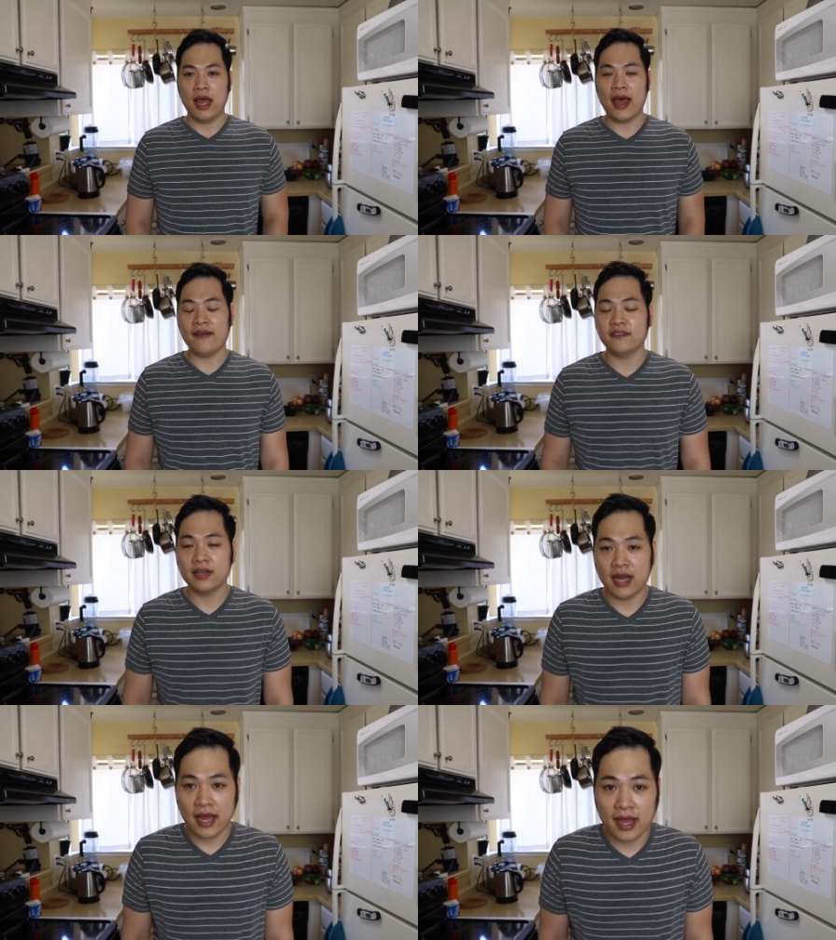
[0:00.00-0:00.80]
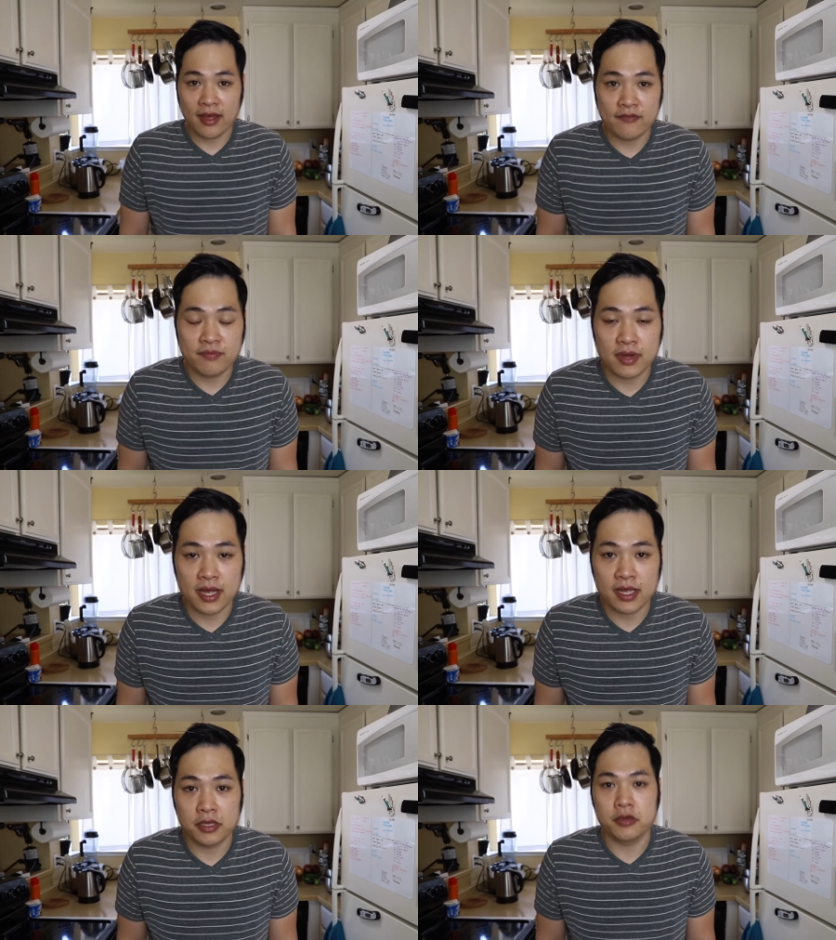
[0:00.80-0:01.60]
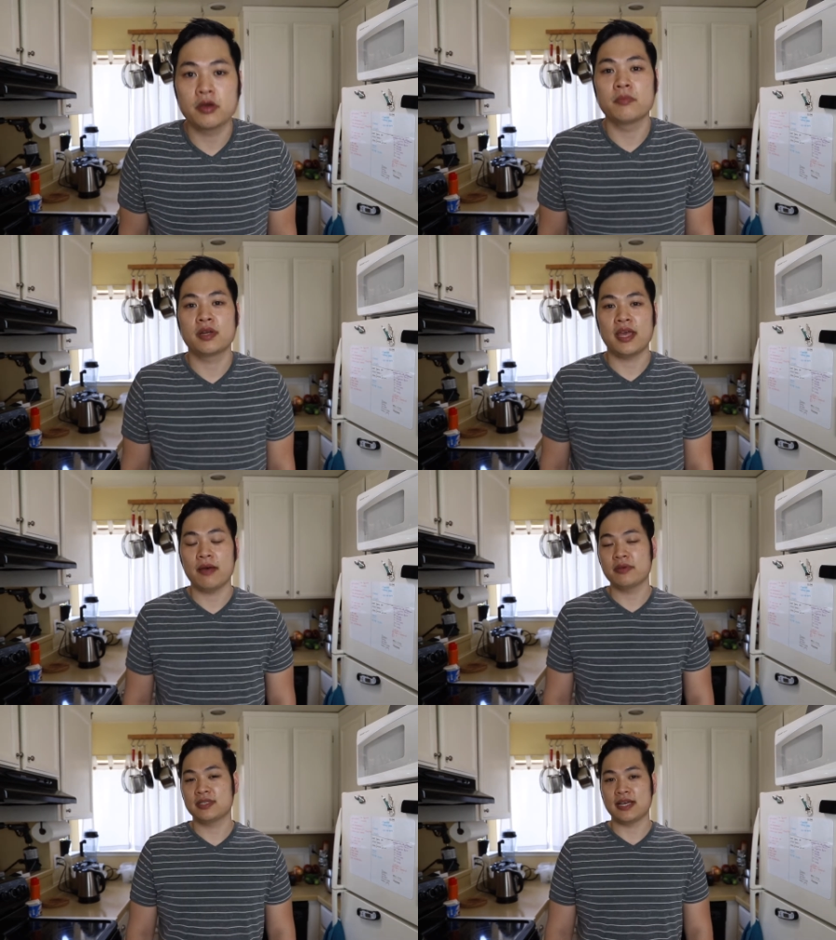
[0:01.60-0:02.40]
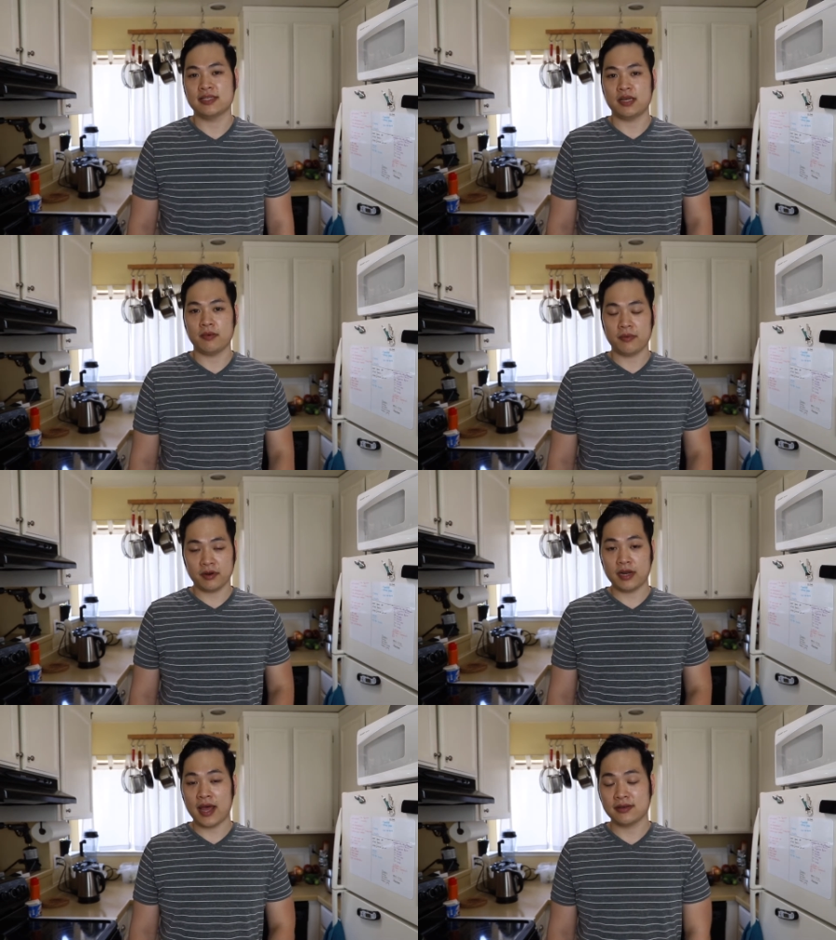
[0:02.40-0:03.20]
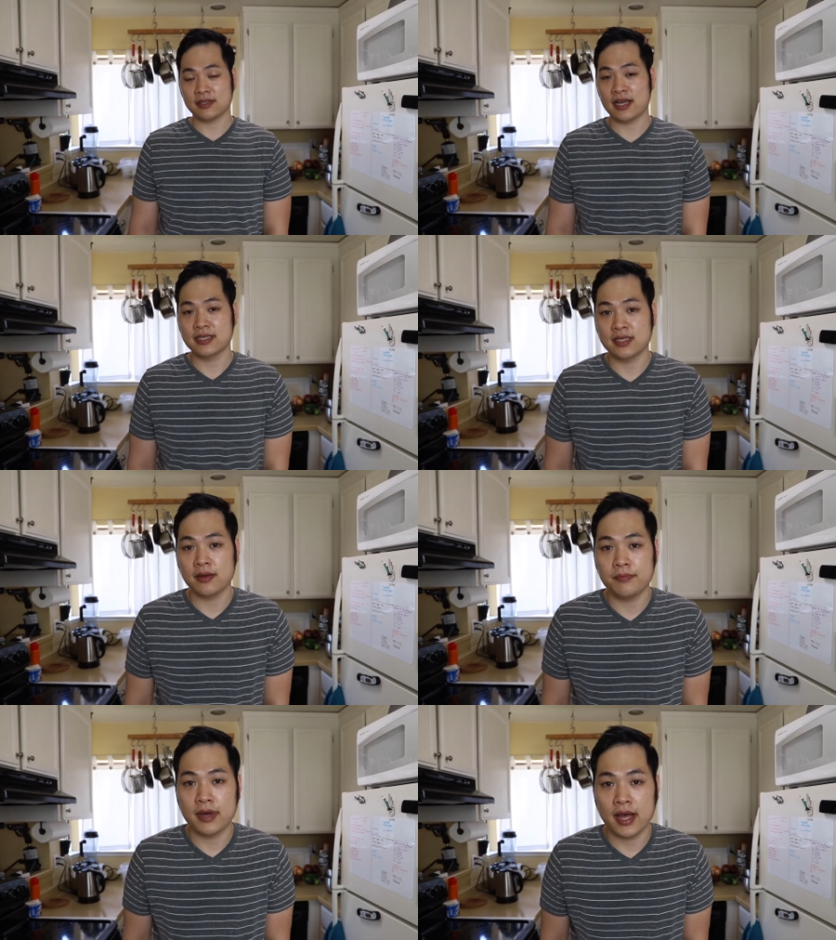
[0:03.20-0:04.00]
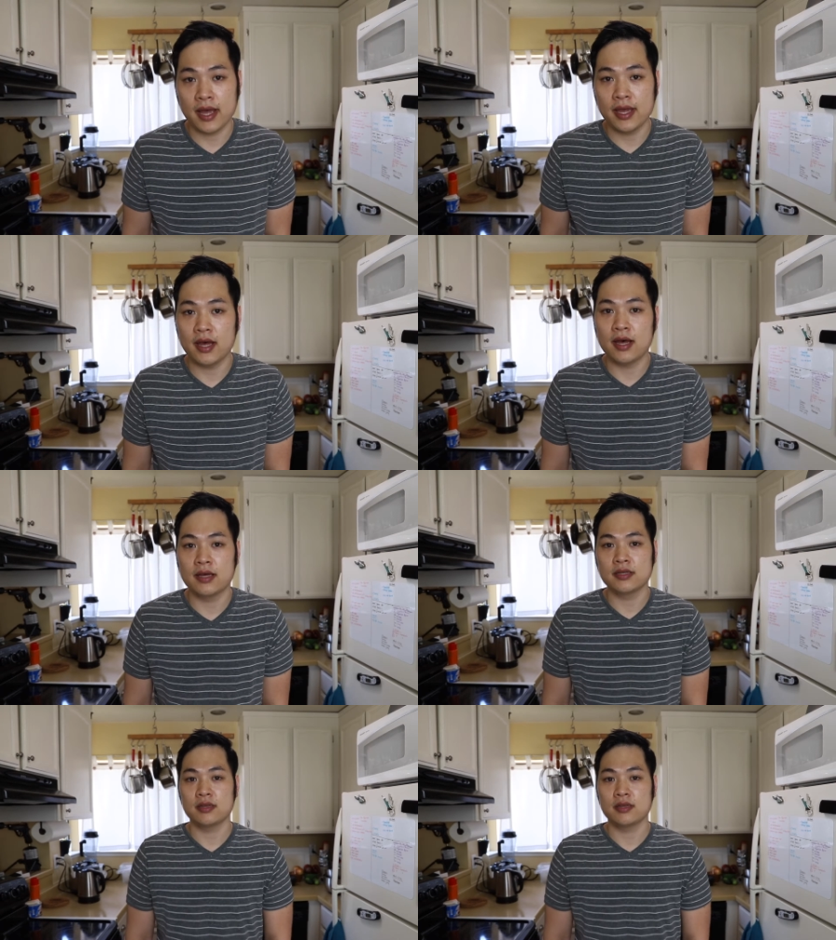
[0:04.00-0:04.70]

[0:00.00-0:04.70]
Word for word: After I have my cucumber cabbage sliced up, I'm going to now slice up my uh,